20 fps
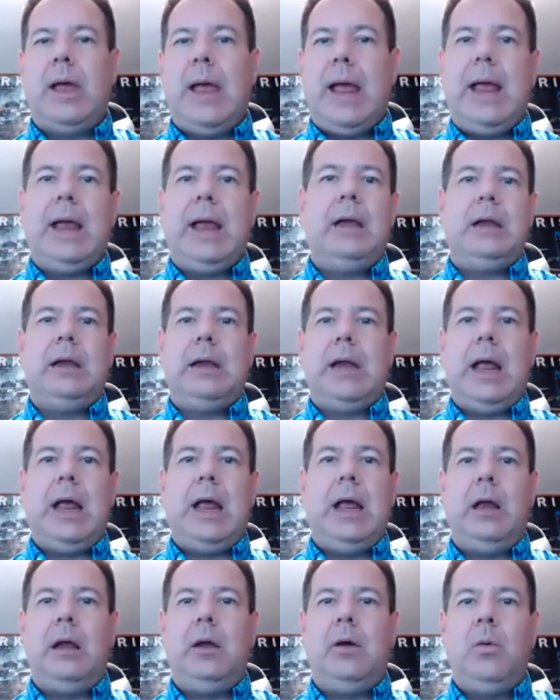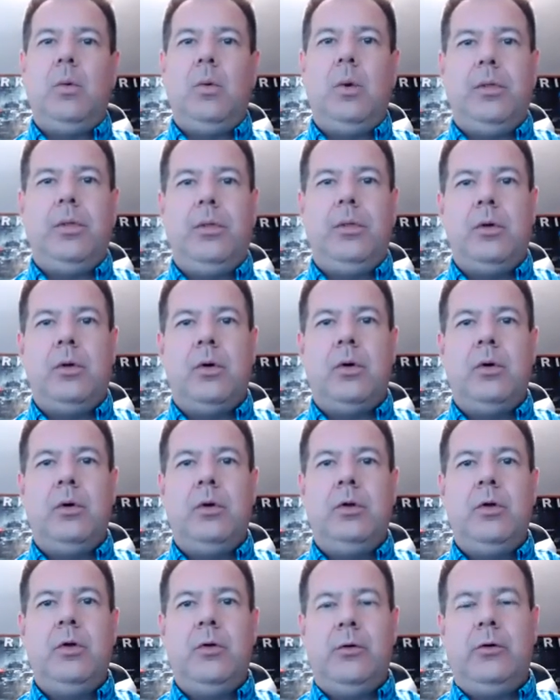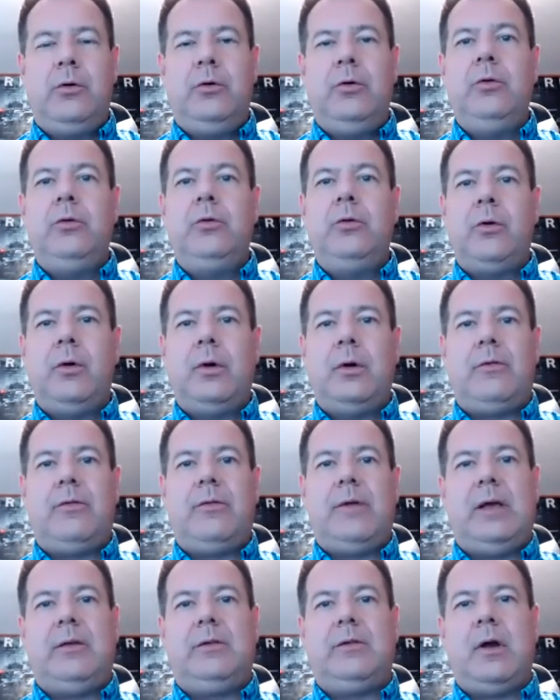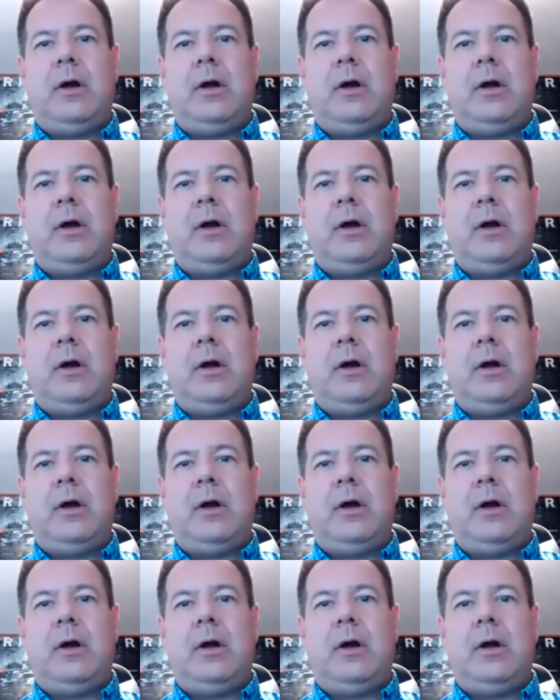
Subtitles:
hand in hand with your user interface.